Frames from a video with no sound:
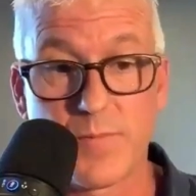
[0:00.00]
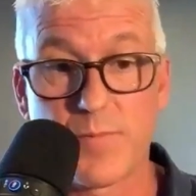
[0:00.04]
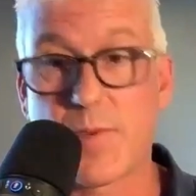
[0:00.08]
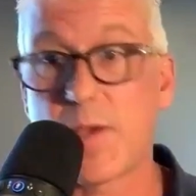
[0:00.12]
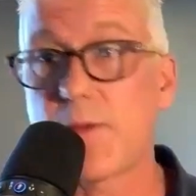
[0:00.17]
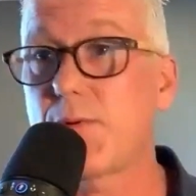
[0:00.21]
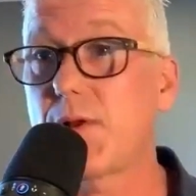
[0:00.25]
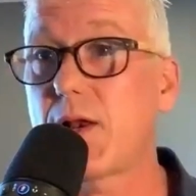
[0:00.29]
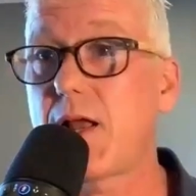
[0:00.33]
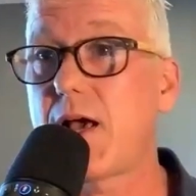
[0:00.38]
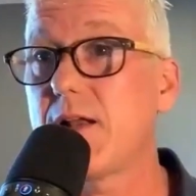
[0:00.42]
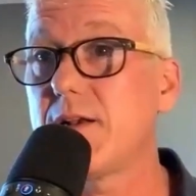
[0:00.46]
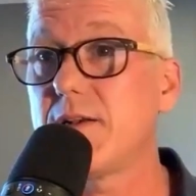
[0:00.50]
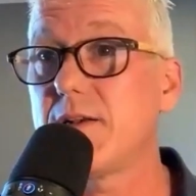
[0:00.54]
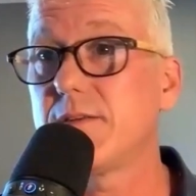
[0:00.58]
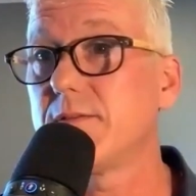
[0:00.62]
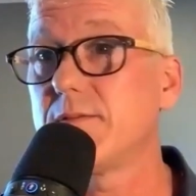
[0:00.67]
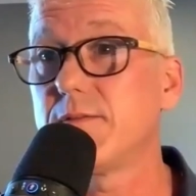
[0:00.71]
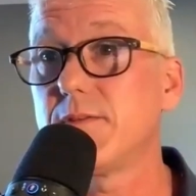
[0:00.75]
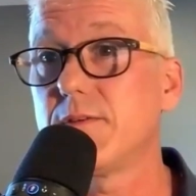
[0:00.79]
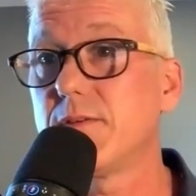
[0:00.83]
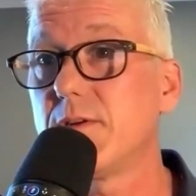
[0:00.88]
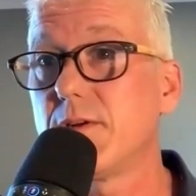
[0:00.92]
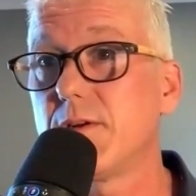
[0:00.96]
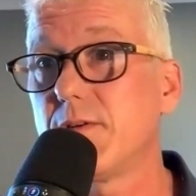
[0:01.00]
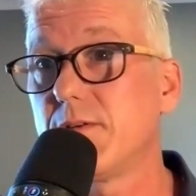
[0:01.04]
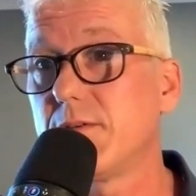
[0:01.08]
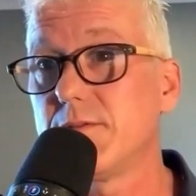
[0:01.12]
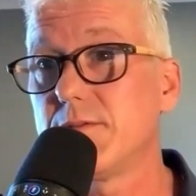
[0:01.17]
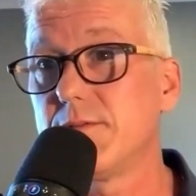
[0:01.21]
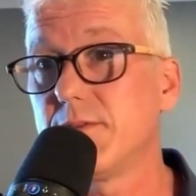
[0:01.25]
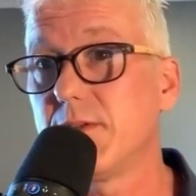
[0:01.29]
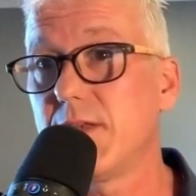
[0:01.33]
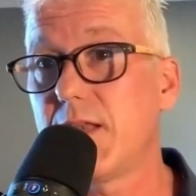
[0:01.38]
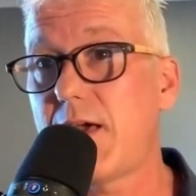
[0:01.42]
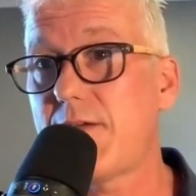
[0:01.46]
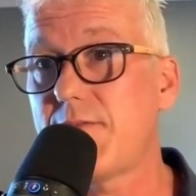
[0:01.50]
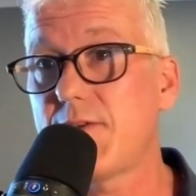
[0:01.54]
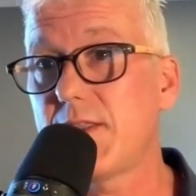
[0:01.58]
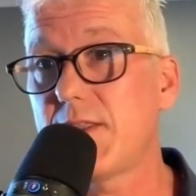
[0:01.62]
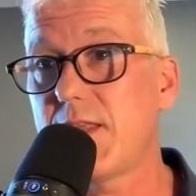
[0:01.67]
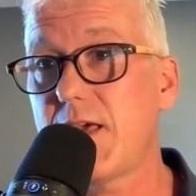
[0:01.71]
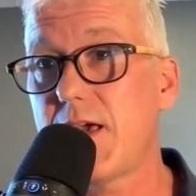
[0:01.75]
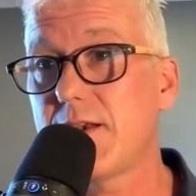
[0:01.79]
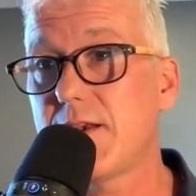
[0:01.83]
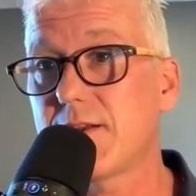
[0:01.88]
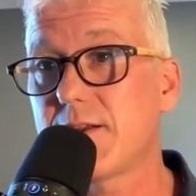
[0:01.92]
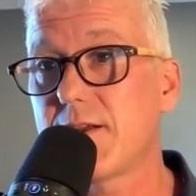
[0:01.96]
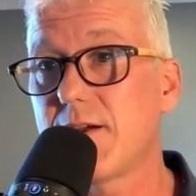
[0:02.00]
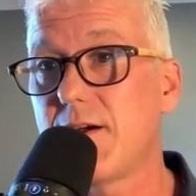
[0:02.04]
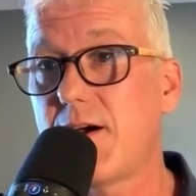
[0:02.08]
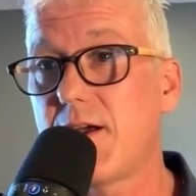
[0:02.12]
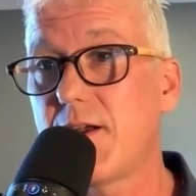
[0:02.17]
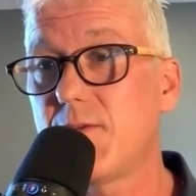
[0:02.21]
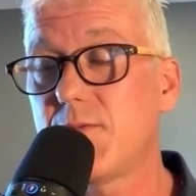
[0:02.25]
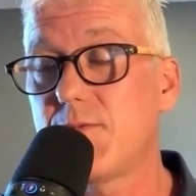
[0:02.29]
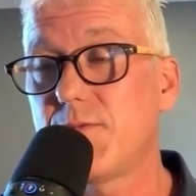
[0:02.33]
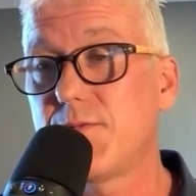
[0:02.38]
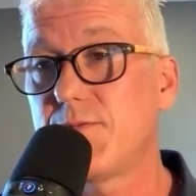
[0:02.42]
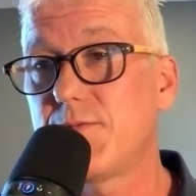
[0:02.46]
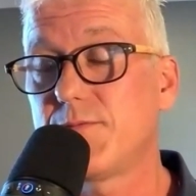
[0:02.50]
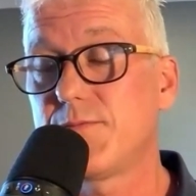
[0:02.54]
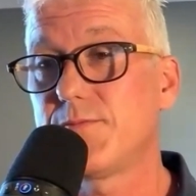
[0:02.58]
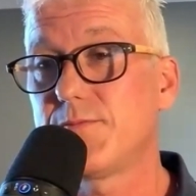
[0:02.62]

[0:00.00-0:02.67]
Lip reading: people aren't loving that kind of